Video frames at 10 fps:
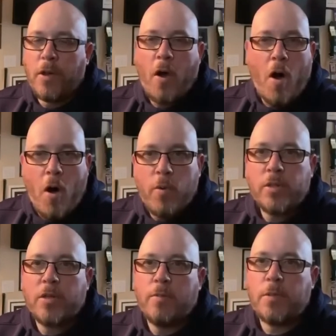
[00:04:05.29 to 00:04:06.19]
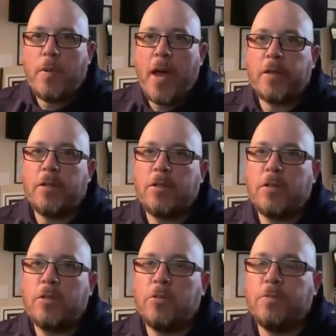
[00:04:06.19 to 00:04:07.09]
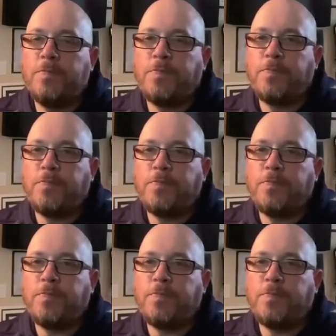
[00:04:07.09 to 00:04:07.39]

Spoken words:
It always comes back to the student.